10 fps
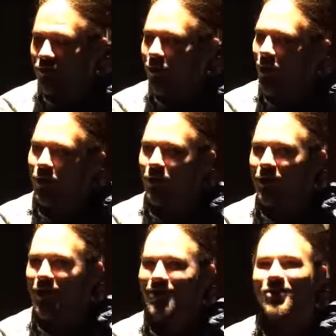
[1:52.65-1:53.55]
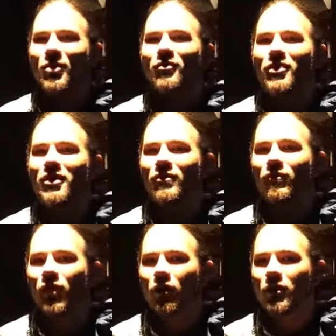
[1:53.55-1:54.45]
you might be able to guess some of the
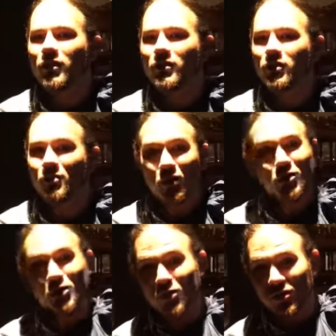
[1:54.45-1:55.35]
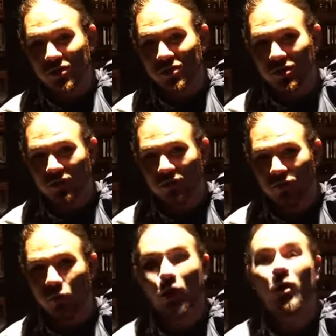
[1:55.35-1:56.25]
very special uses
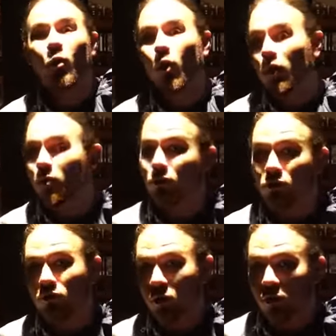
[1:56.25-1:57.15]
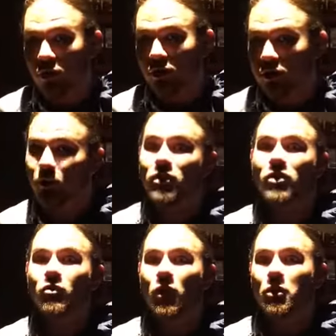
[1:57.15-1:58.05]
for a waterproof cordage, especially
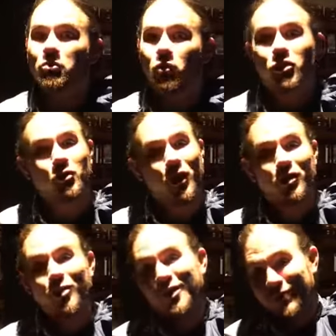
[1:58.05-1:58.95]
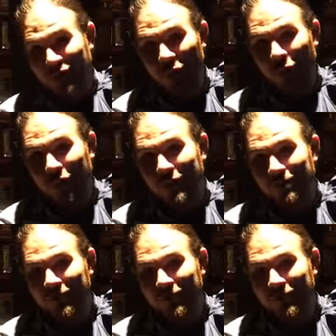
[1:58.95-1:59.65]
when we're surrounded by salt water.